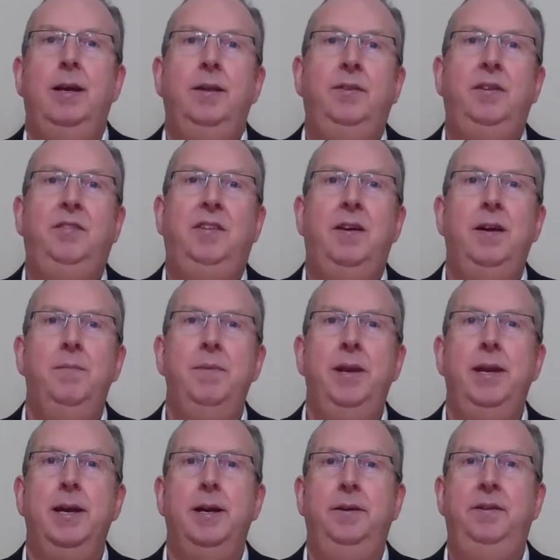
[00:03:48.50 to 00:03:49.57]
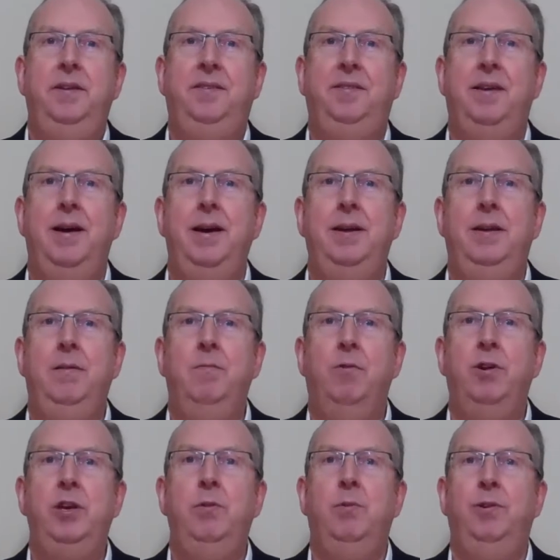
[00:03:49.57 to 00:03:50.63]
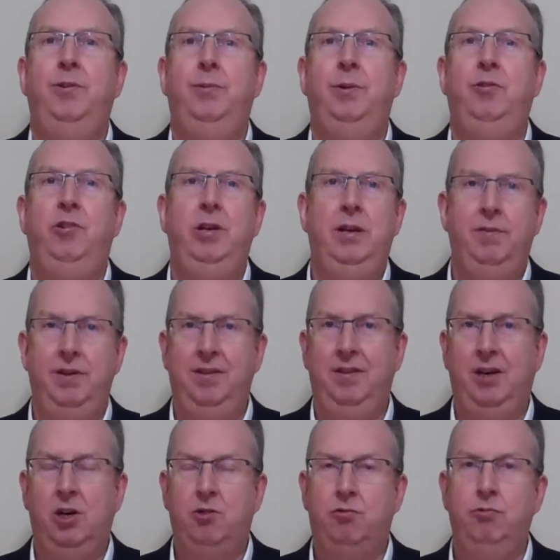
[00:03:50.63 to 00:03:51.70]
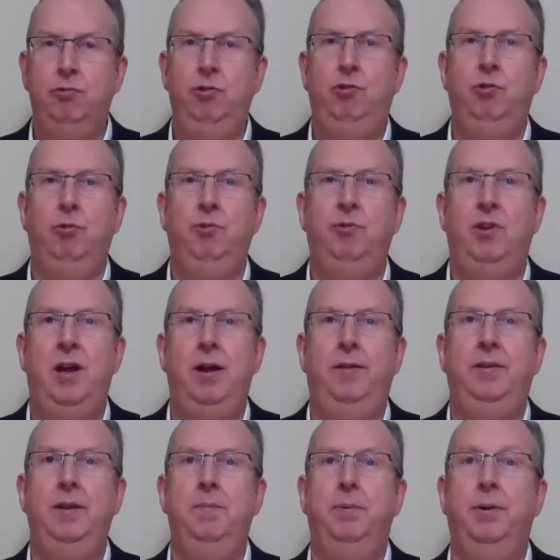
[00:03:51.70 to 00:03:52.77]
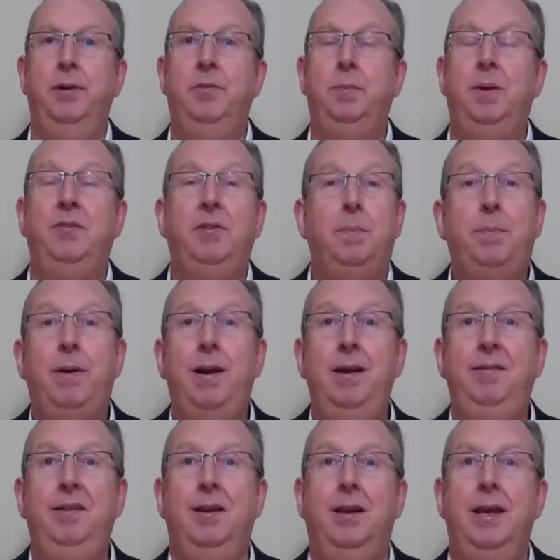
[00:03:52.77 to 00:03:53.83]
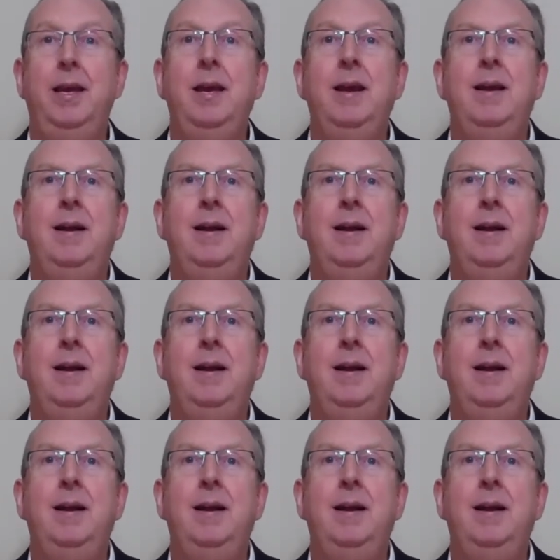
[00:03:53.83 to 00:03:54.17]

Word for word: Determining and deciding what you want to achieve is a crucial starting point, but surprisingly,